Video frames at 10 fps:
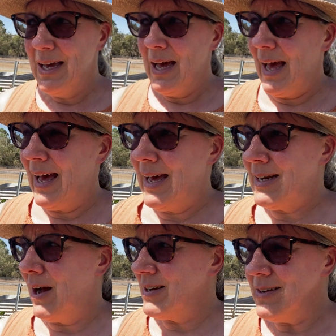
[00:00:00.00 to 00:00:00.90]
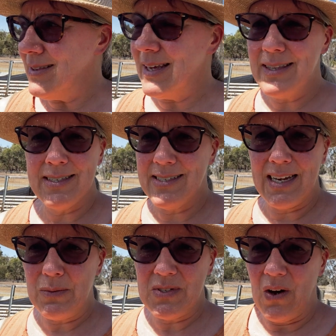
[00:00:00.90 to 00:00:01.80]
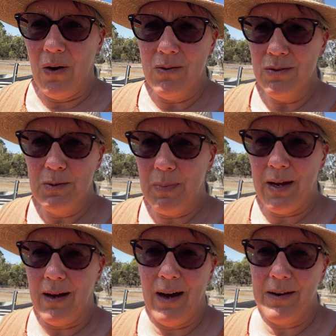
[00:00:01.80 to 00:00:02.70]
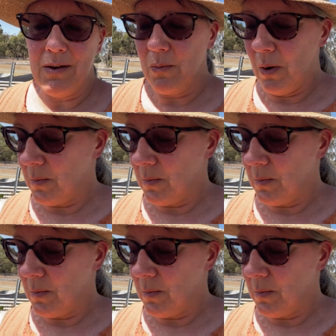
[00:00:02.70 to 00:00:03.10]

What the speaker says: and I don't think the seed was old, but I don't know what